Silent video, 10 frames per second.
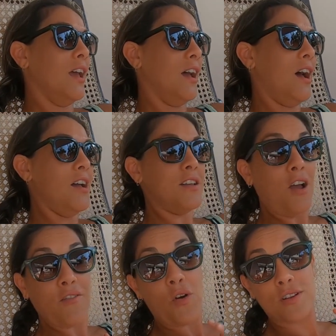I've
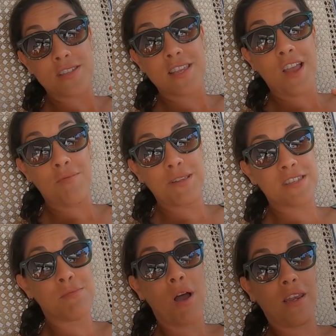honestly been
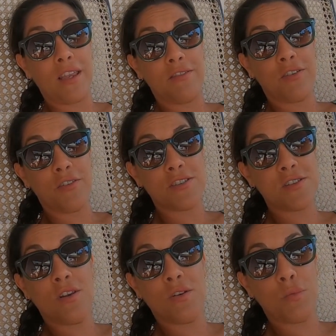smiling for a solid